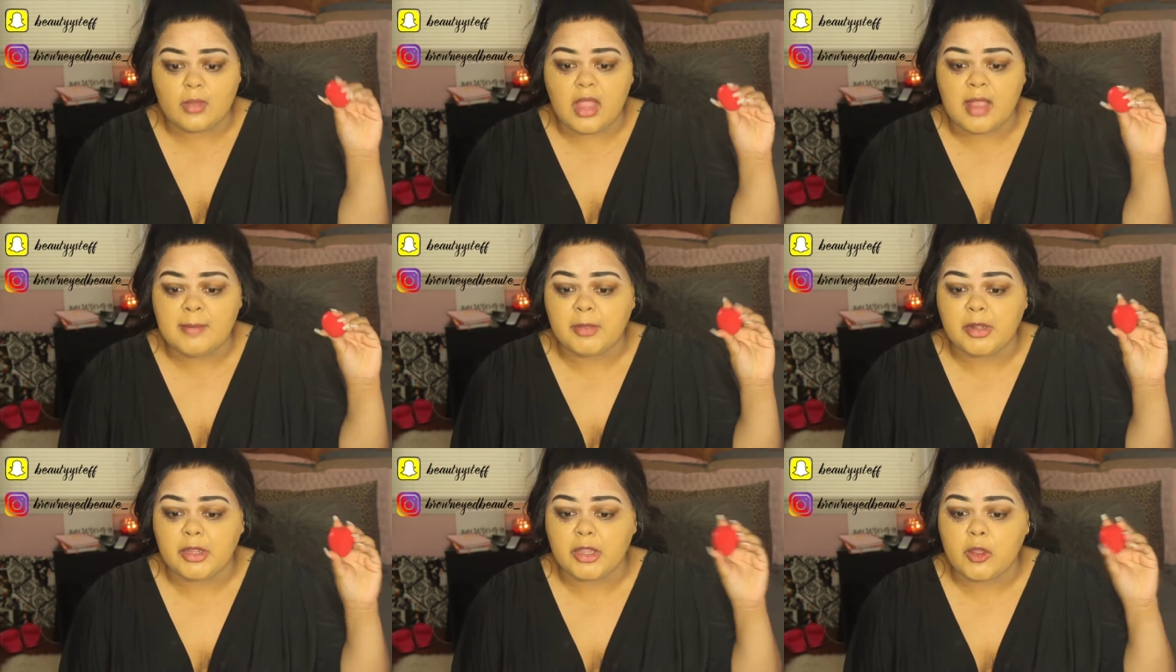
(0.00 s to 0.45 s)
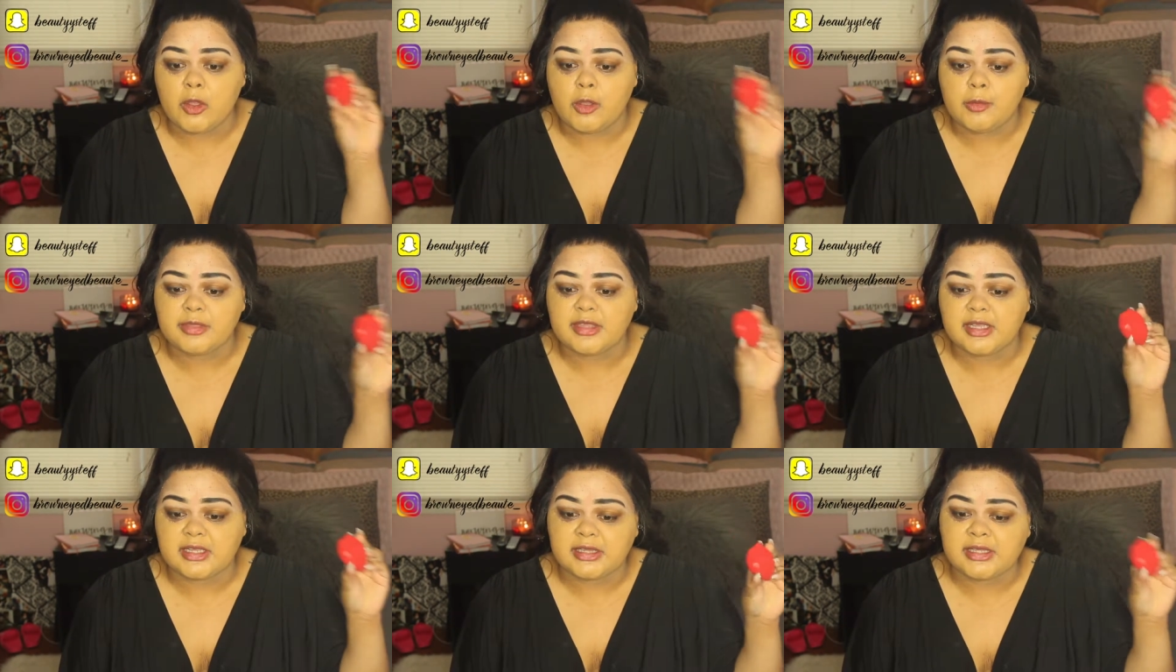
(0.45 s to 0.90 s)
I'm going to go
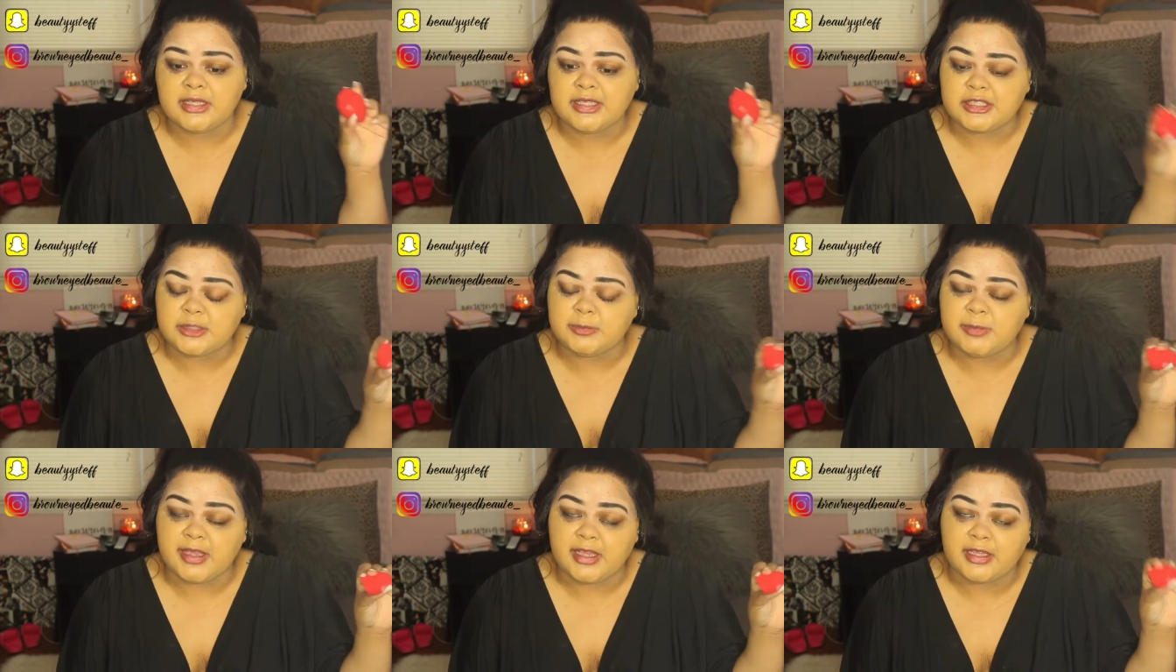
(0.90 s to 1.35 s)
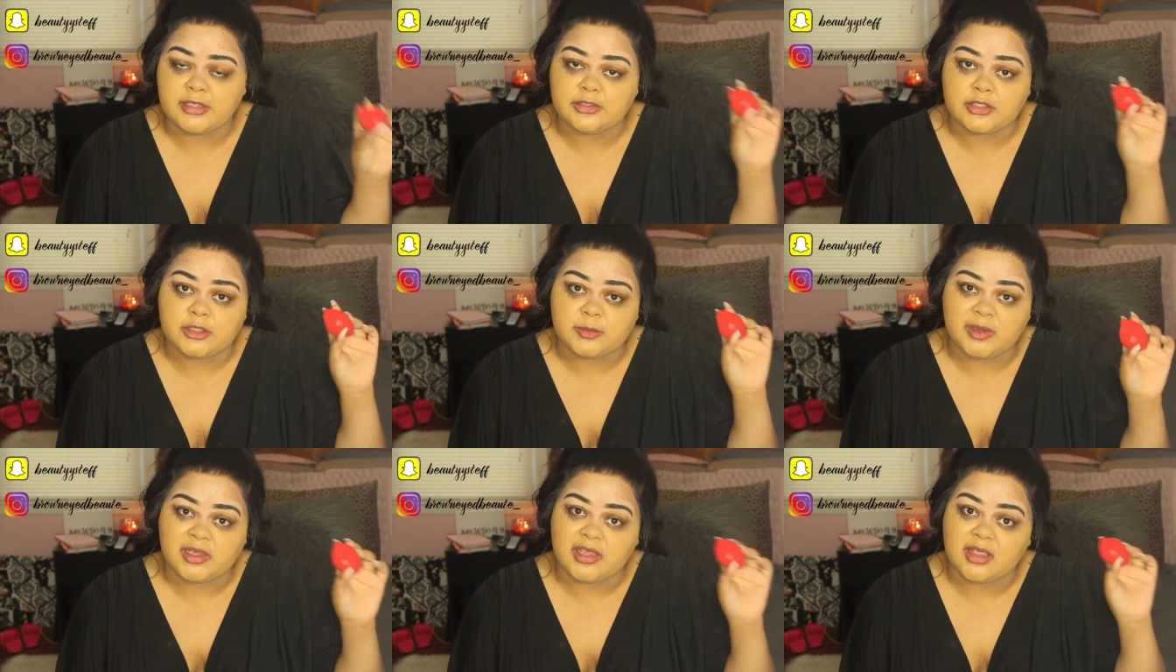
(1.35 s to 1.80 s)
in with a clean sponge.
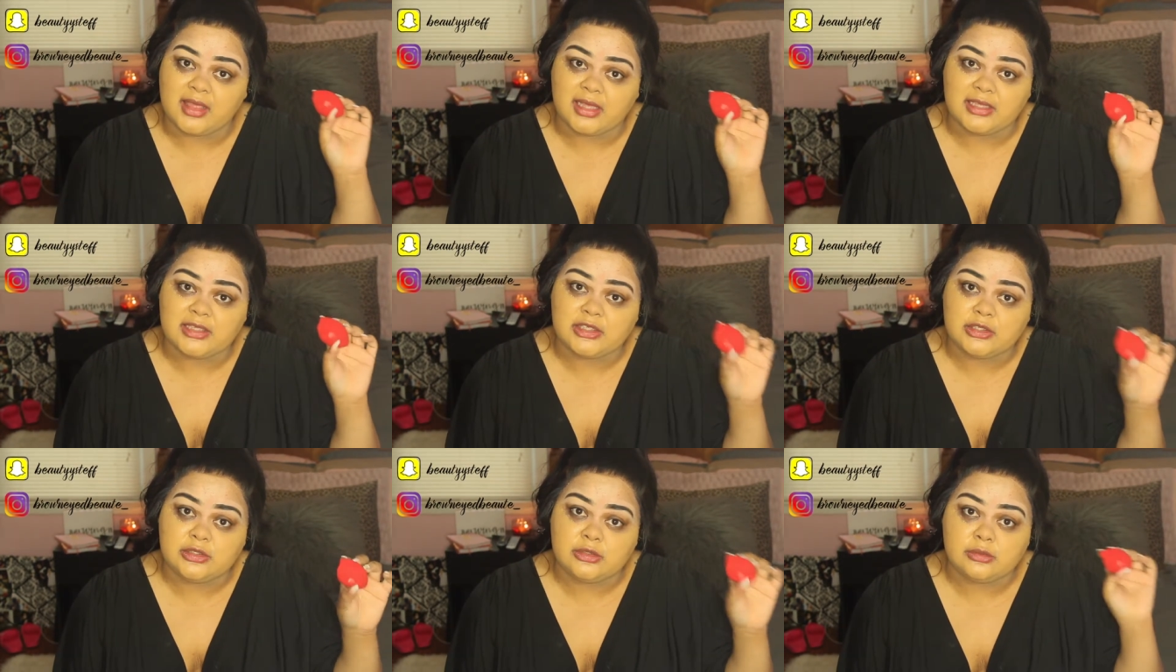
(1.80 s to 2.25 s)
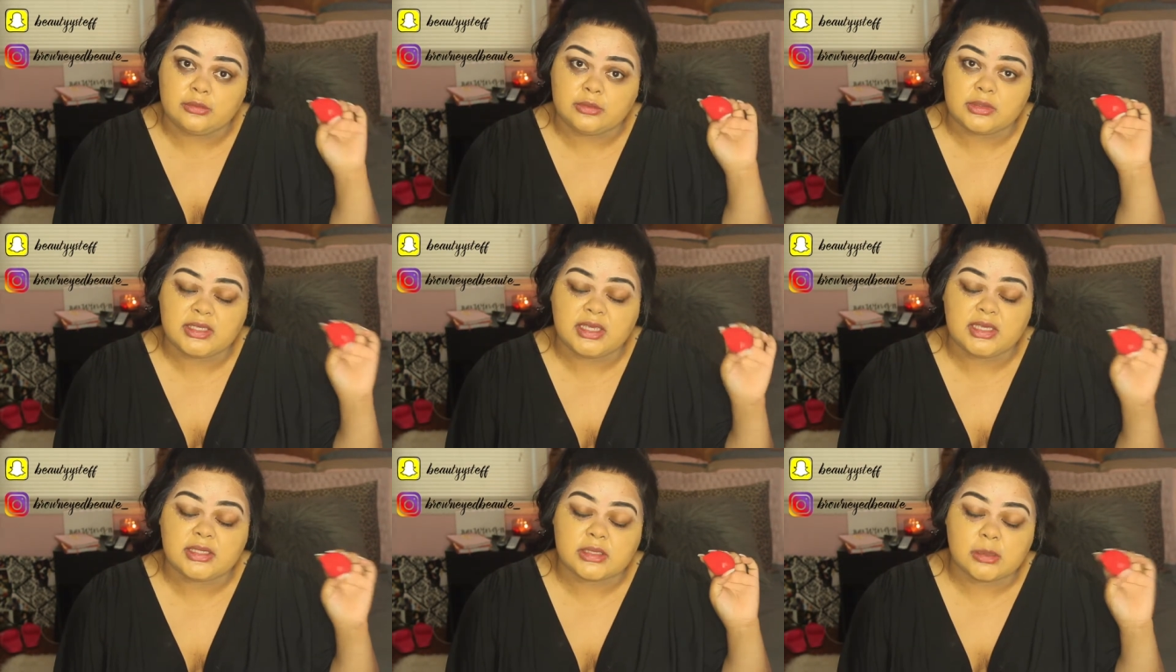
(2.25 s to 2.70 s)
This one I like to
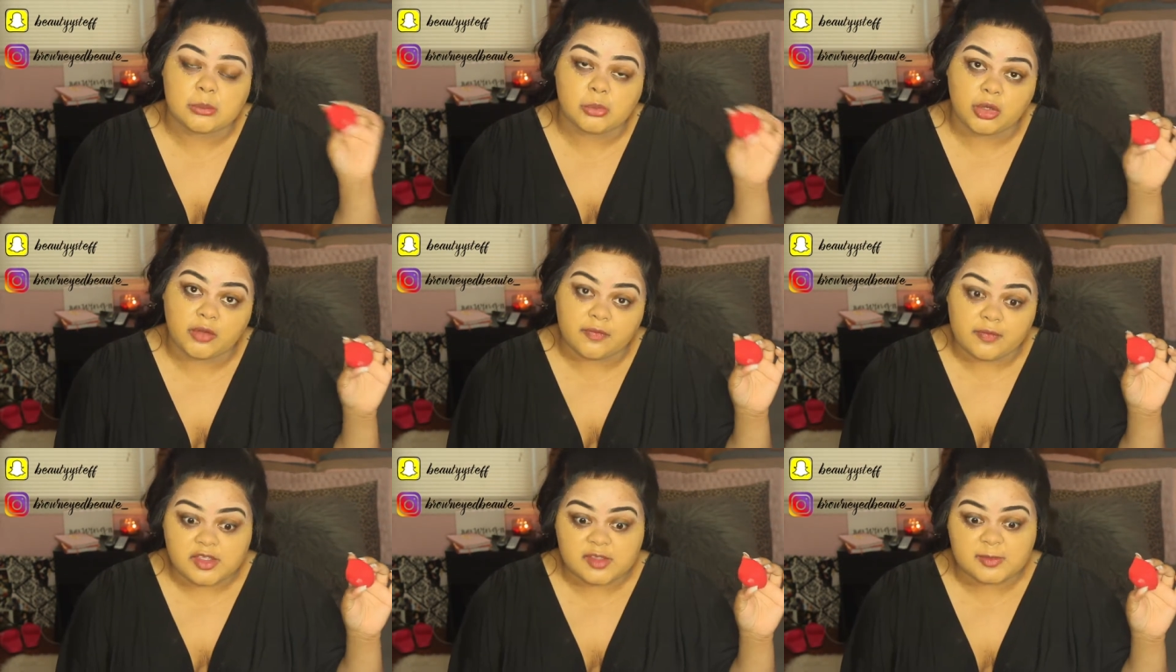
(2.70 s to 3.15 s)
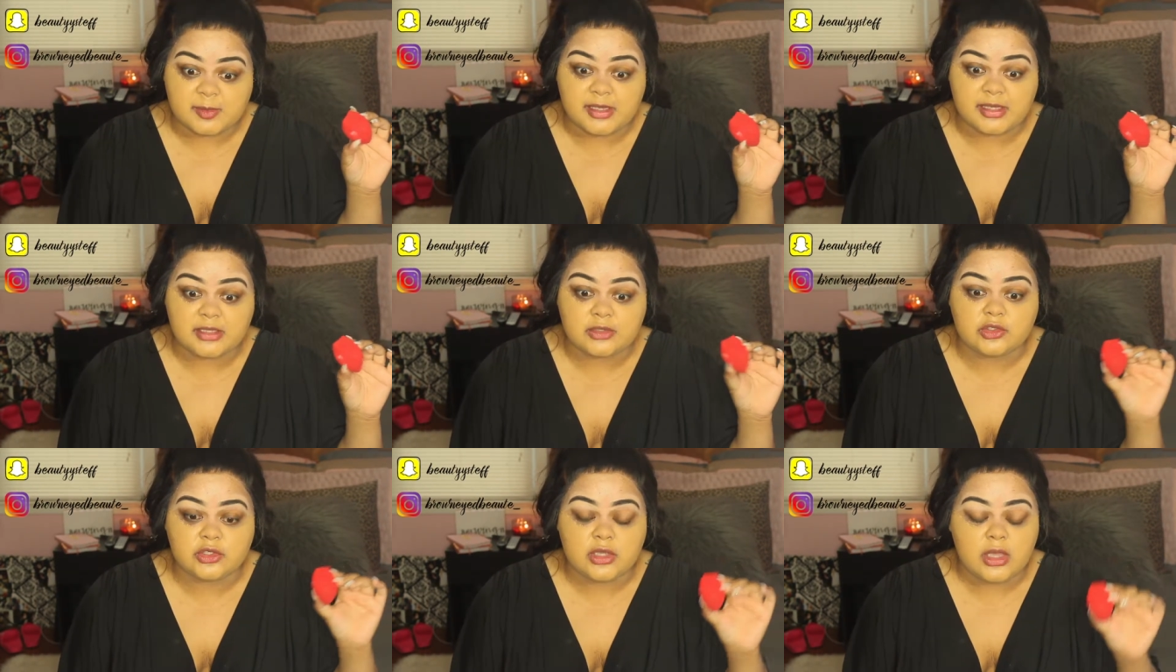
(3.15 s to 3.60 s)
use is the Morphe
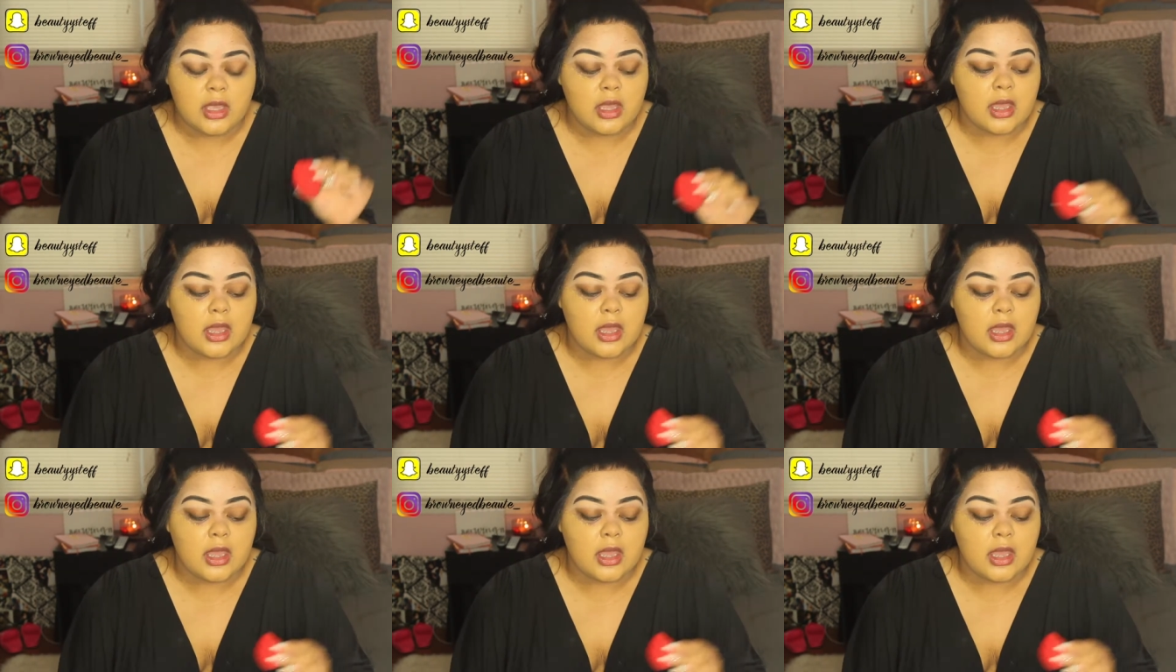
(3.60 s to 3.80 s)
sponge